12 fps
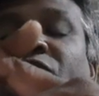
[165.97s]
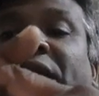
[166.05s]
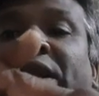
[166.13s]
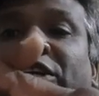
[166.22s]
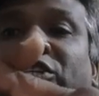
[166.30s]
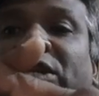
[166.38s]

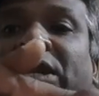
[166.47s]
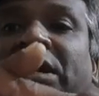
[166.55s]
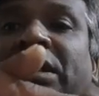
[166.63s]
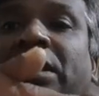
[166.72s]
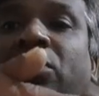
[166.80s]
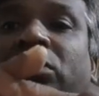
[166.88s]
connection,
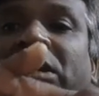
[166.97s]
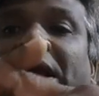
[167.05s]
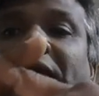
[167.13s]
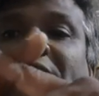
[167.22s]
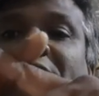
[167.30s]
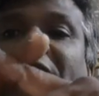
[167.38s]
and they look
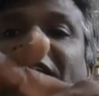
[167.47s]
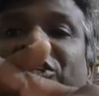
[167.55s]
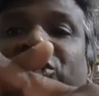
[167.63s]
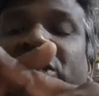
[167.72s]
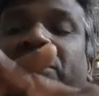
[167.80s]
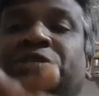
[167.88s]
like
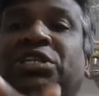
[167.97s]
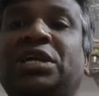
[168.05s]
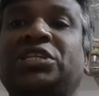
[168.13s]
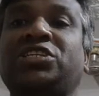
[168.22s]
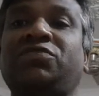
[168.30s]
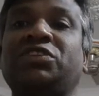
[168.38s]
egg-shaped
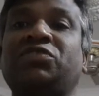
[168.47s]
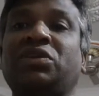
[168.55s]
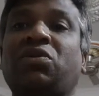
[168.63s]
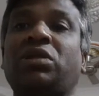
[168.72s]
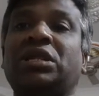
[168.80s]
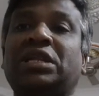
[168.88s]
structure, which we
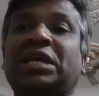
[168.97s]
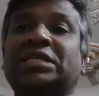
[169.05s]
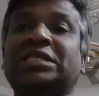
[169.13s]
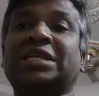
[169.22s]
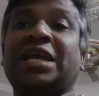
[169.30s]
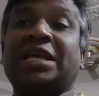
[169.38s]
call it
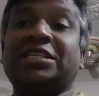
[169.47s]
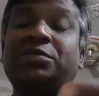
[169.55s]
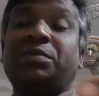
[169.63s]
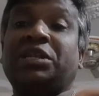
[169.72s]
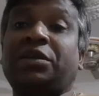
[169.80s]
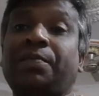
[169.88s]
as
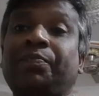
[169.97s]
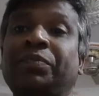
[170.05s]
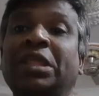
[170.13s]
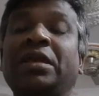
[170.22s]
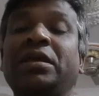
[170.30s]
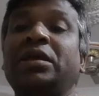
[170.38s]
chiasmata.
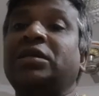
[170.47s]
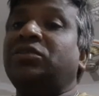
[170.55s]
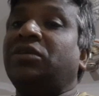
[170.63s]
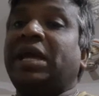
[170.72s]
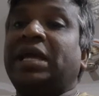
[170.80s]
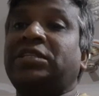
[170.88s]

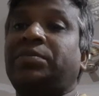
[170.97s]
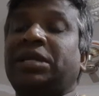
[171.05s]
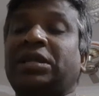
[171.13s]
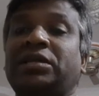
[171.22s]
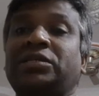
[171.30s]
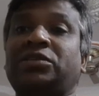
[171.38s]
So
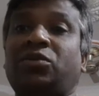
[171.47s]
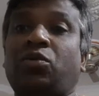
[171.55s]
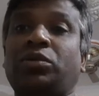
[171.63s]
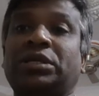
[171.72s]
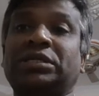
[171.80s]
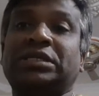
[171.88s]
chiasmata is
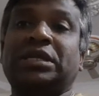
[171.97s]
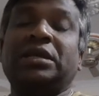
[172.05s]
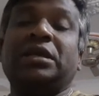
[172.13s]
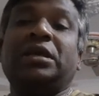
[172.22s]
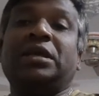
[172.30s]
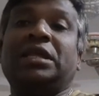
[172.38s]
noticed.
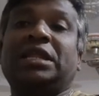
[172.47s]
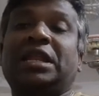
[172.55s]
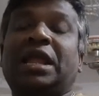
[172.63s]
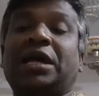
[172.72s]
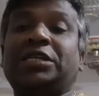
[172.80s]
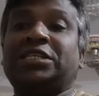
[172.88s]
In the
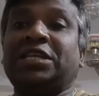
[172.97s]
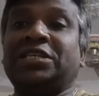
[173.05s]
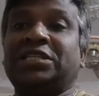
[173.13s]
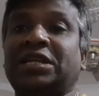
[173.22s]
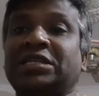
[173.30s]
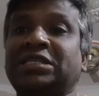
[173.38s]
last
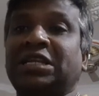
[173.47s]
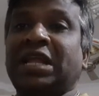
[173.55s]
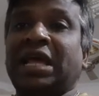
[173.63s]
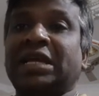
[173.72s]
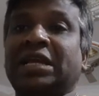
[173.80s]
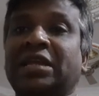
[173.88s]
stage, that is the
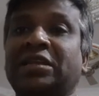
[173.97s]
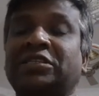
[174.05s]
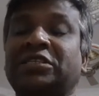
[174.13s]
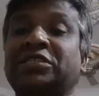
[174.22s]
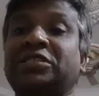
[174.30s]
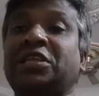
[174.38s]

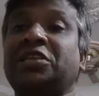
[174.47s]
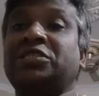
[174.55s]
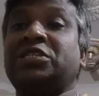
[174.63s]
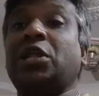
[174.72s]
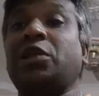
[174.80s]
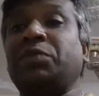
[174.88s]
diakinesis, there
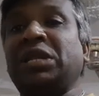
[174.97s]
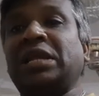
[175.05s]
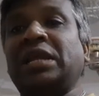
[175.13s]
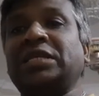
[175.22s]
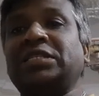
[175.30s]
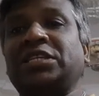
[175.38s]
is
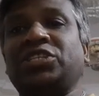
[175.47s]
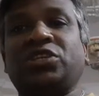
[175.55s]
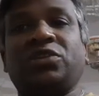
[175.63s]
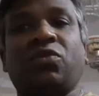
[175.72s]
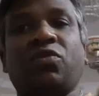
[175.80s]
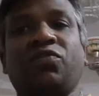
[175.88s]

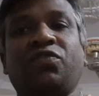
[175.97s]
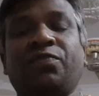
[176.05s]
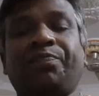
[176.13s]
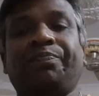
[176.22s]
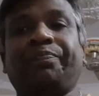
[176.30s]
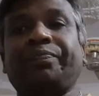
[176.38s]
terminalization of
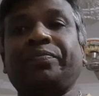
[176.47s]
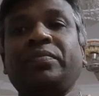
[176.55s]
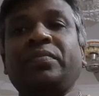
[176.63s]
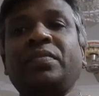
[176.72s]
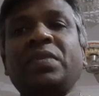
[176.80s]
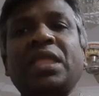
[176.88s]

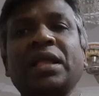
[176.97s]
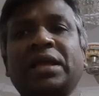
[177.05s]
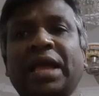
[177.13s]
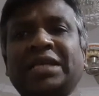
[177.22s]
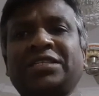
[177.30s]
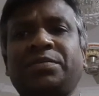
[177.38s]

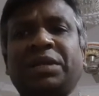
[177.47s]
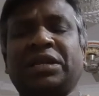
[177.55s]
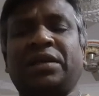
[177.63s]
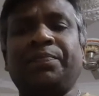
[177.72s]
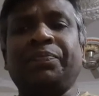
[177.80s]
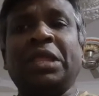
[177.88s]

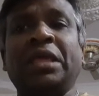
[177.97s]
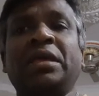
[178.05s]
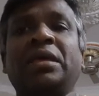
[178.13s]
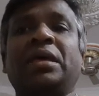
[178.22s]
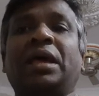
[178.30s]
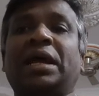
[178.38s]
chiasmata,
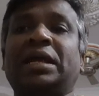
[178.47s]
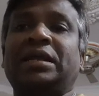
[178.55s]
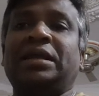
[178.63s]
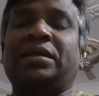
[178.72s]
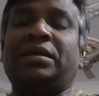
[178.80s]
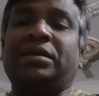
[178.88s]

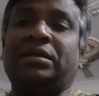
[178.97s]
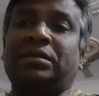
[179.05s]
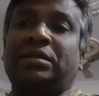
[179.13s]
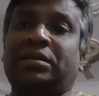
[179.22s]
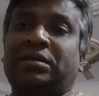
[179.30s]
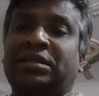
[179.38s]
and
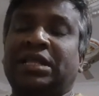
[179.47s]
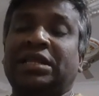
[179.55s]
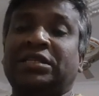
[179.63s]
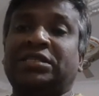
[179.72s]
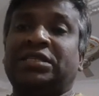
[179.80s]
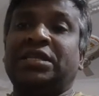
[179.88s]
there
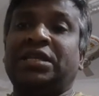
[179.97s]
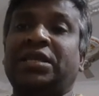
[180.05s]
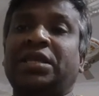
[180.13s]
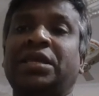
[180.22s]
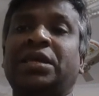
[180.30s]
is the